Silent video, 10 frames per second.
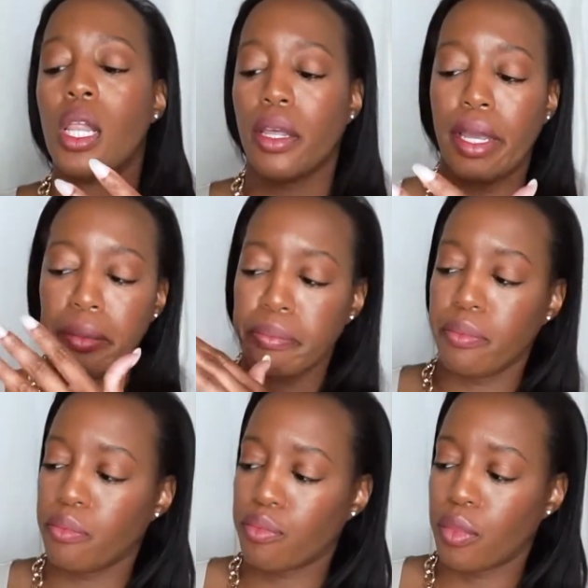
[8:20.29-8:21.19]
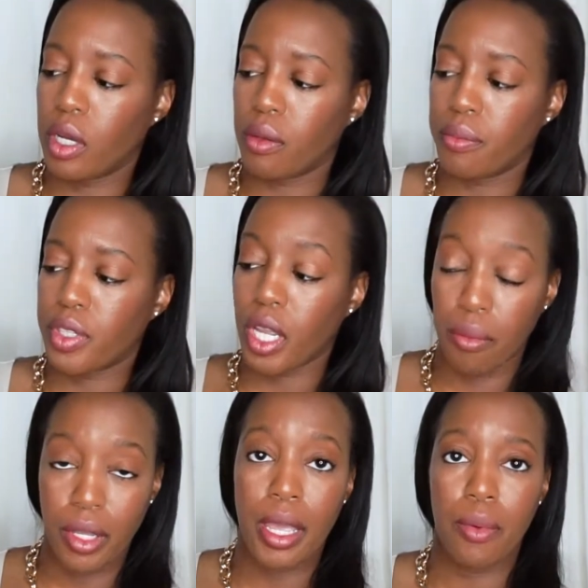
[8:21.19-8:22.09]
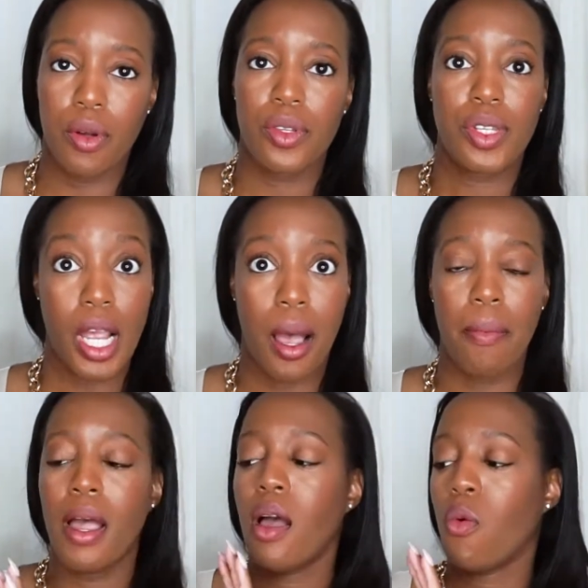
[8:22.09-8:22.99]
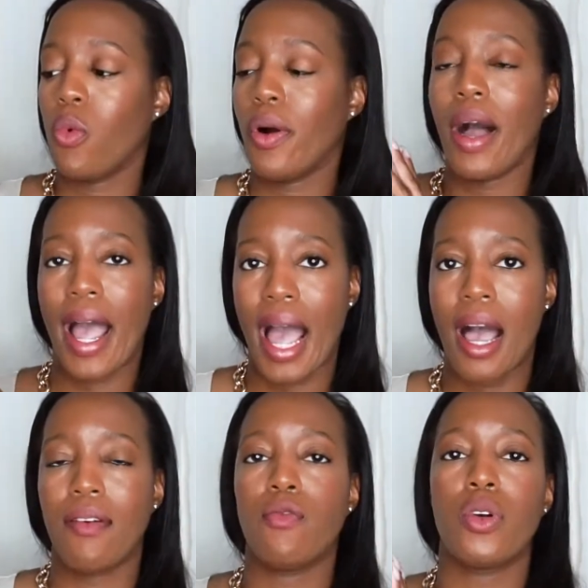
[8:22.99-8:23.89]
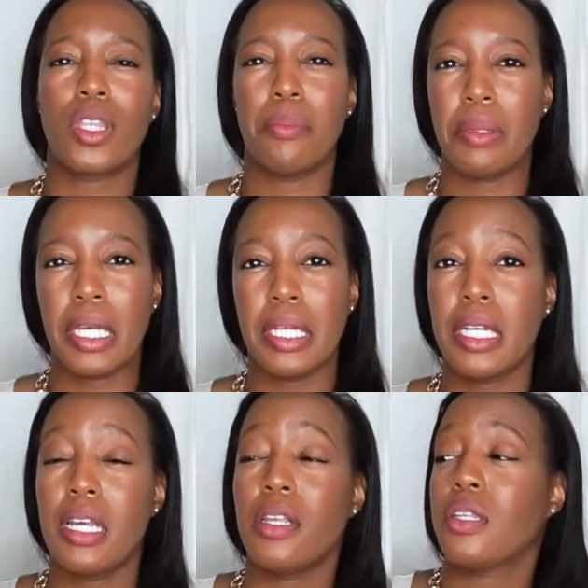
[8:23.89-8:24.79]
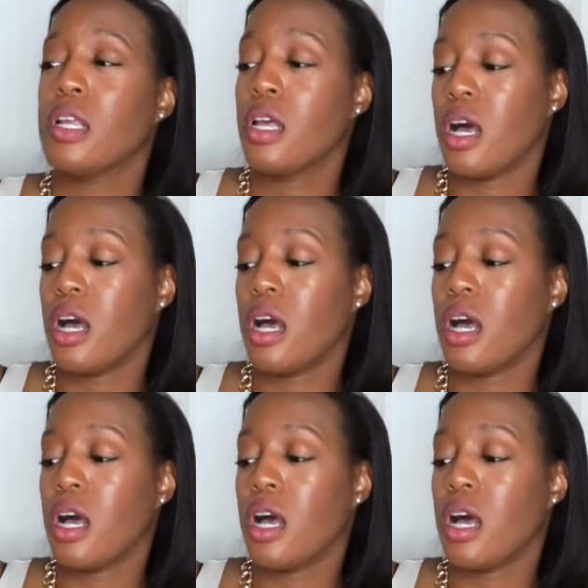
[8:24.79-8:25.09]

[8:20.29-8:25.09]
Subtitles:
Like, some labels, some will have what the blend is,